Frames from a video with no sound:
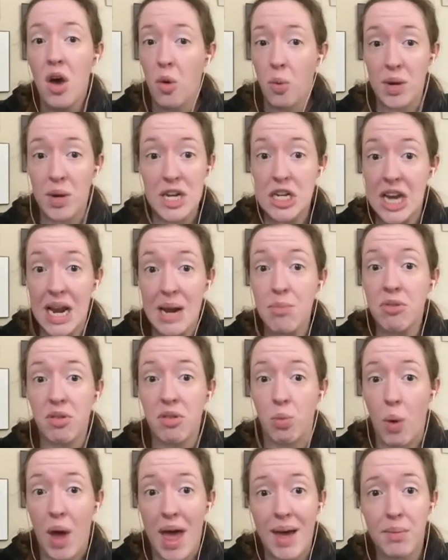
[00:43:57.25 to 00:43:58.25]
When James
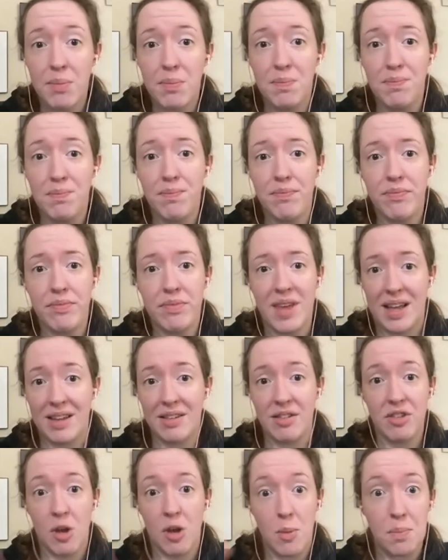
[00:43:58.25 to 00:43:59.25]
Webb
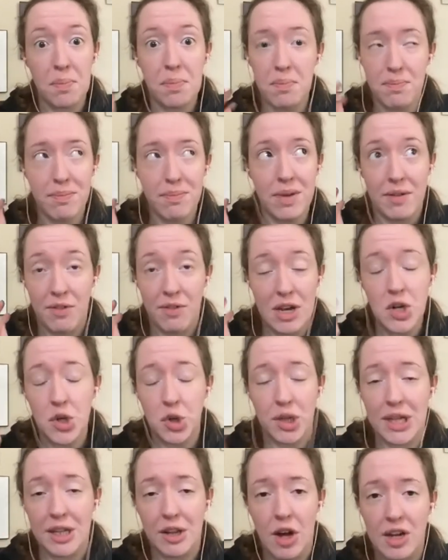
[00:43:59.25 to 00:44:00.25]
Telescope
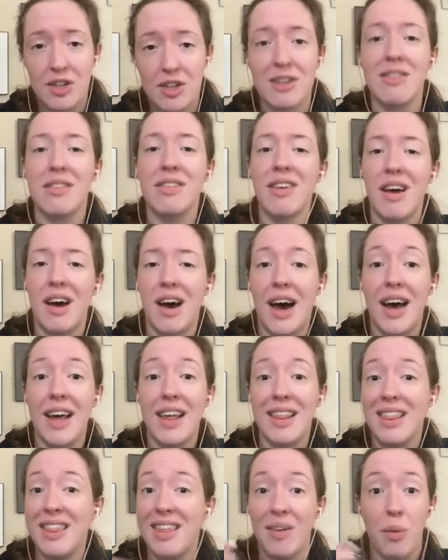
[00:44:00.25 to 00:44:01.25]
eventually launches,
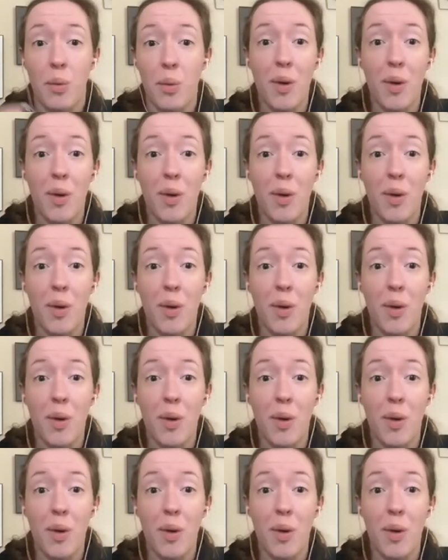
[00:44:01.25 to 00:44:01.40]
then